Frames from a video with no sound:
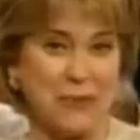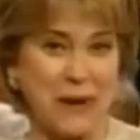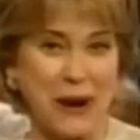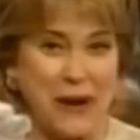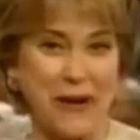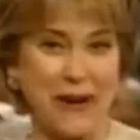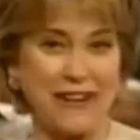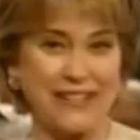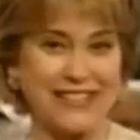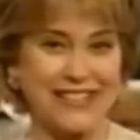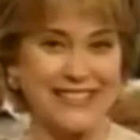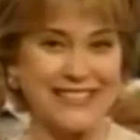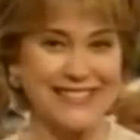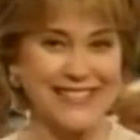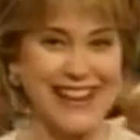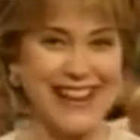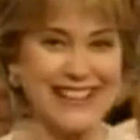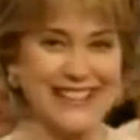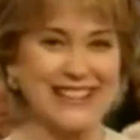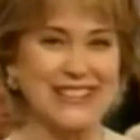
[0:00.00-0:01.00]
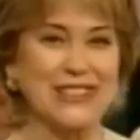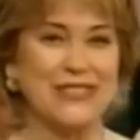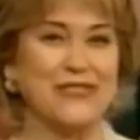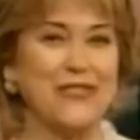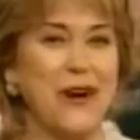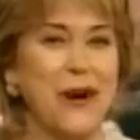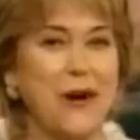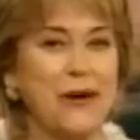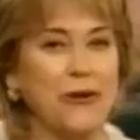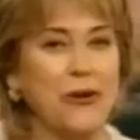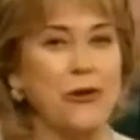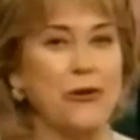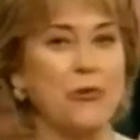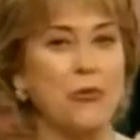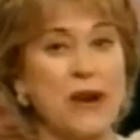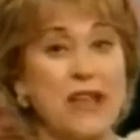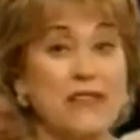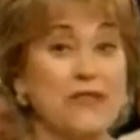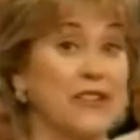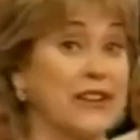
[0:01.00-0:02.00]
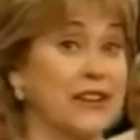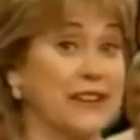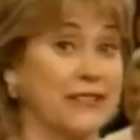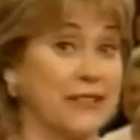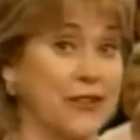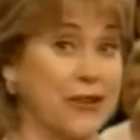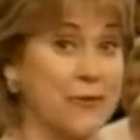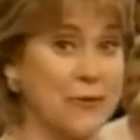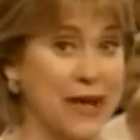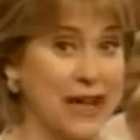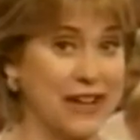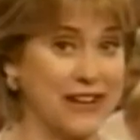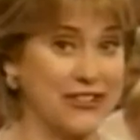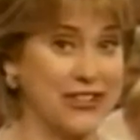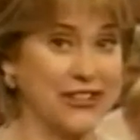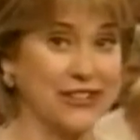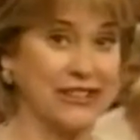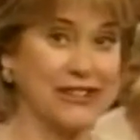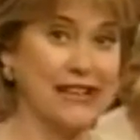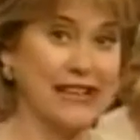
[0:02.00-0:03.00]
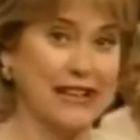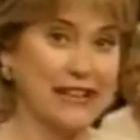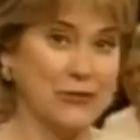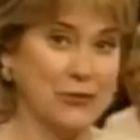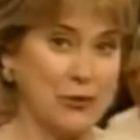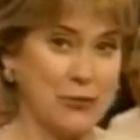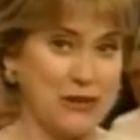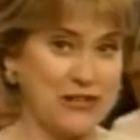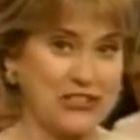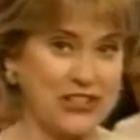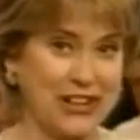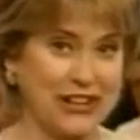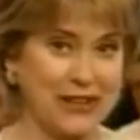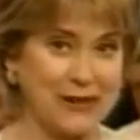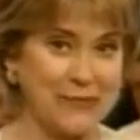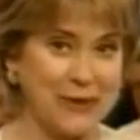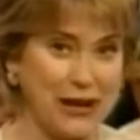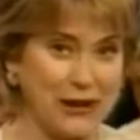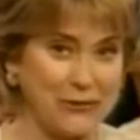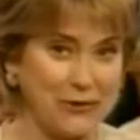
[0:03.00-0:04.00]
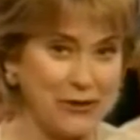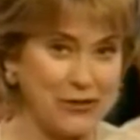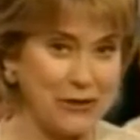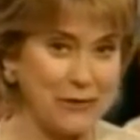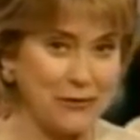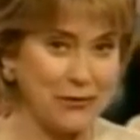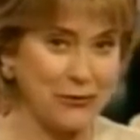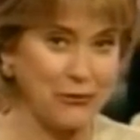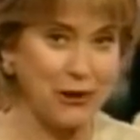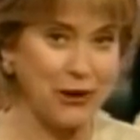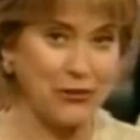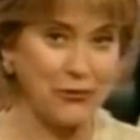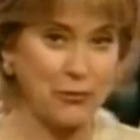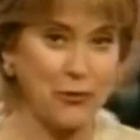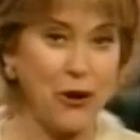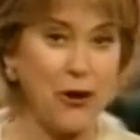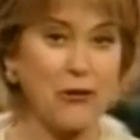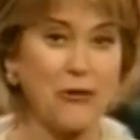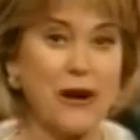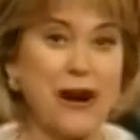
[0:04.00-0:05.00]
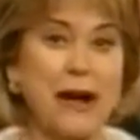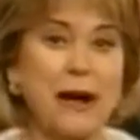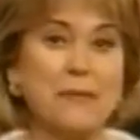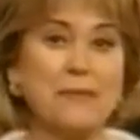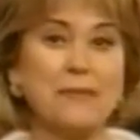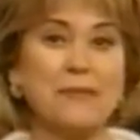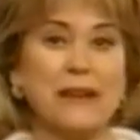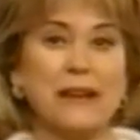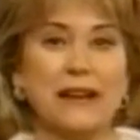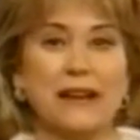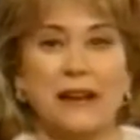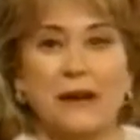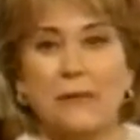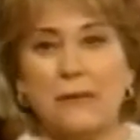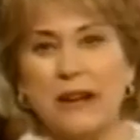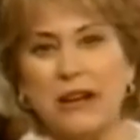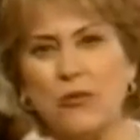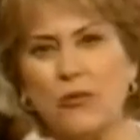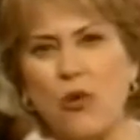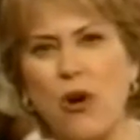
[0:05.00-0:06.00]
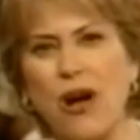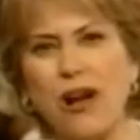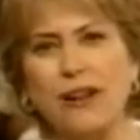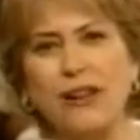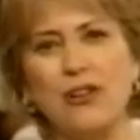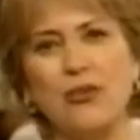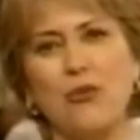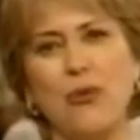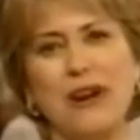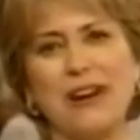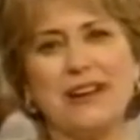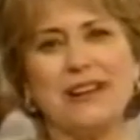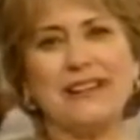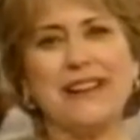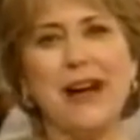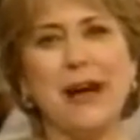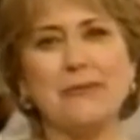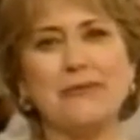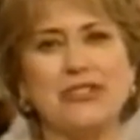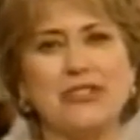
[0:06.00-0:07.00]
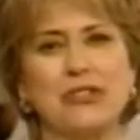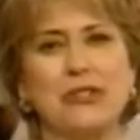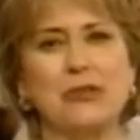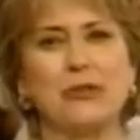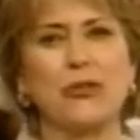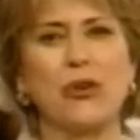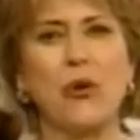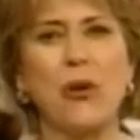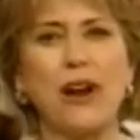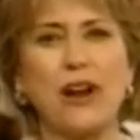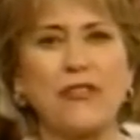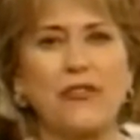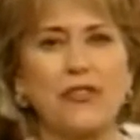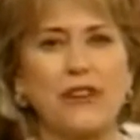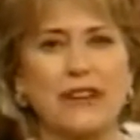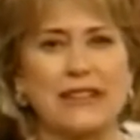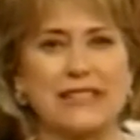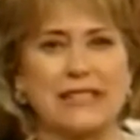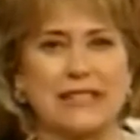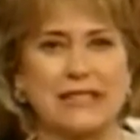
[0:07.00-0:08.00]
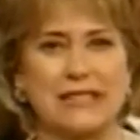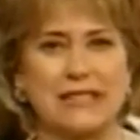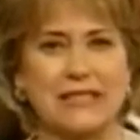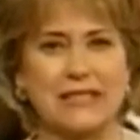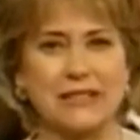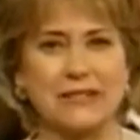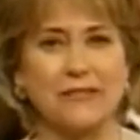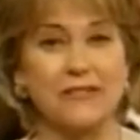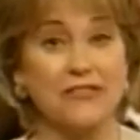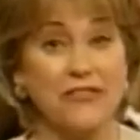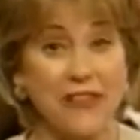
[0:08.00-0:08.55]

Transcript: Barrett and Ellen LeVar are weaving their magic. We'll be checking back with them throughout the program. Meanwhile, when it comes to quick fixes, the